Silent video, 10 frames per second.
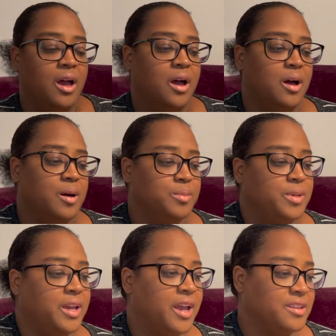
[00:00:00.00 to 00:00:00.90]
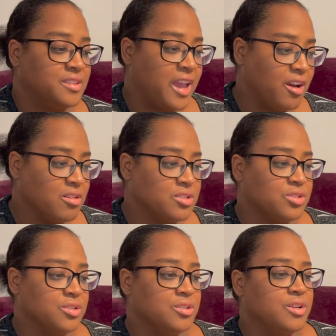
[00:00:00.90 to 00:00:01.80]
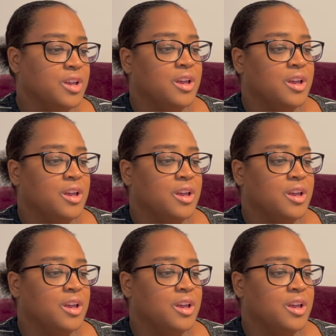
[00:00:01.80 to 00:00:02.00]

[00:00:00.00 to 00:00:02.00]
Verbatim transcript: Um, it has character.